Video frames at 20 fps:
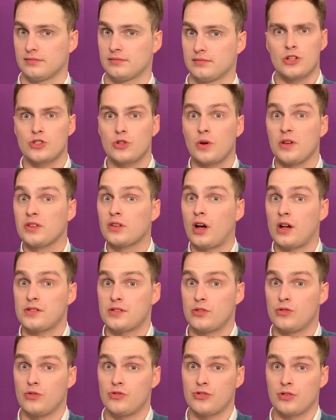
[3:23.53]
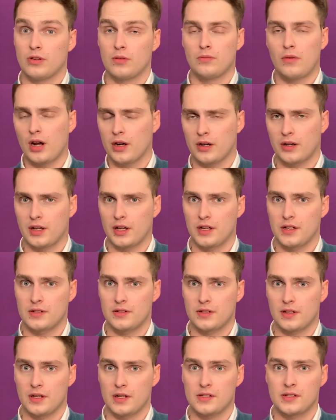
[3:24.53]
So in constitutional
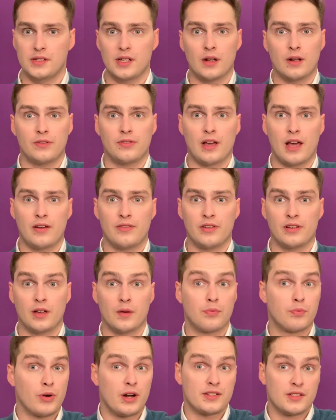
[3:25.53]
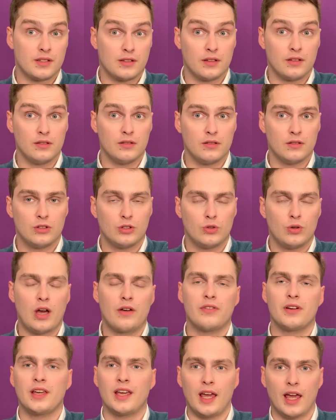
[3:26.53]
monarchies, instead of having a president, you have a
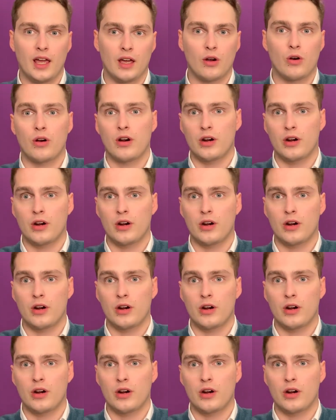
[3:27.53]
king or a